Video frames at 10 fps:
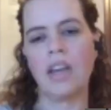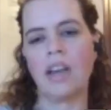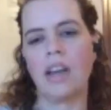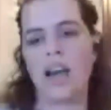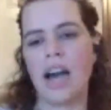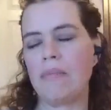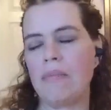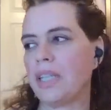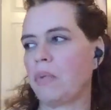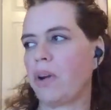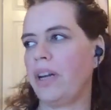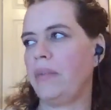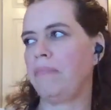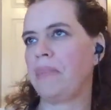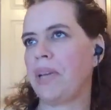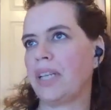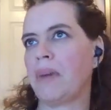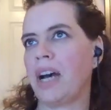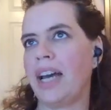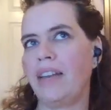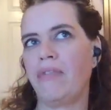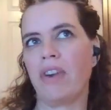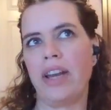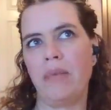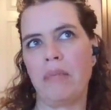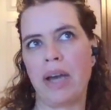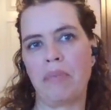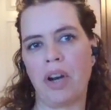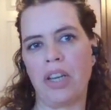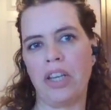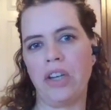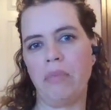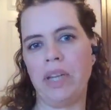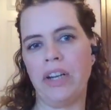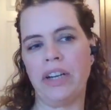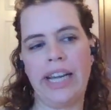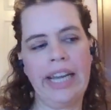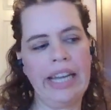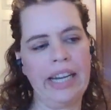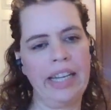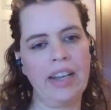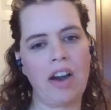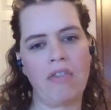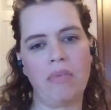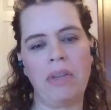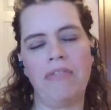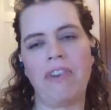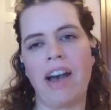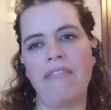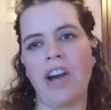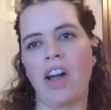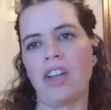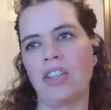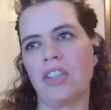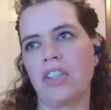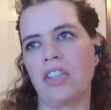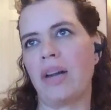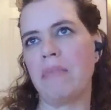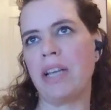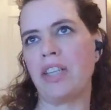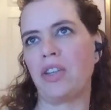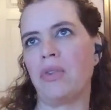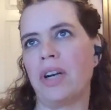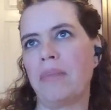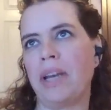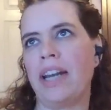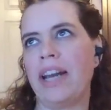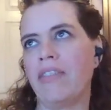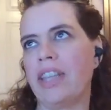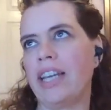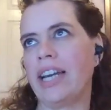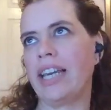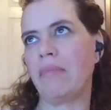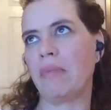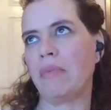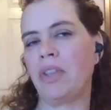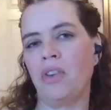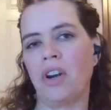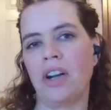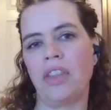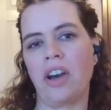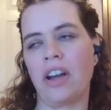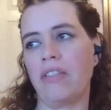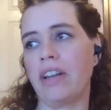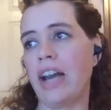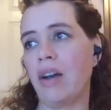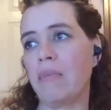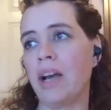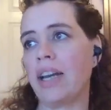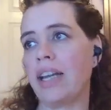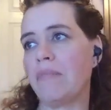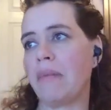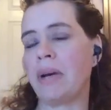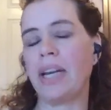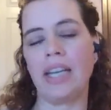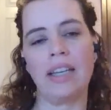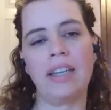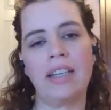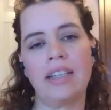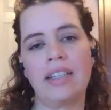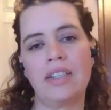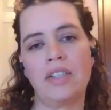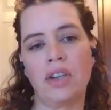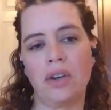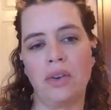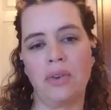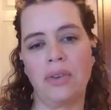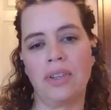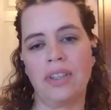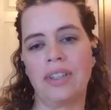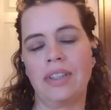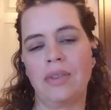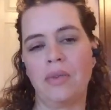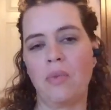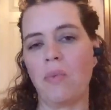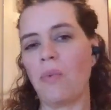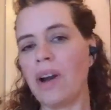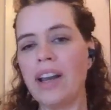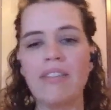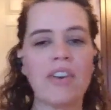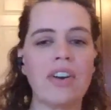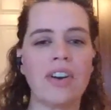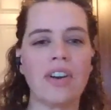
I'm disappointed because my friend Mike Brocky couldn't be here today, and he offered me $5 to try to mess you up, and everything I came up with you'd already thought of, and now I'm not going to get my money. So whatever.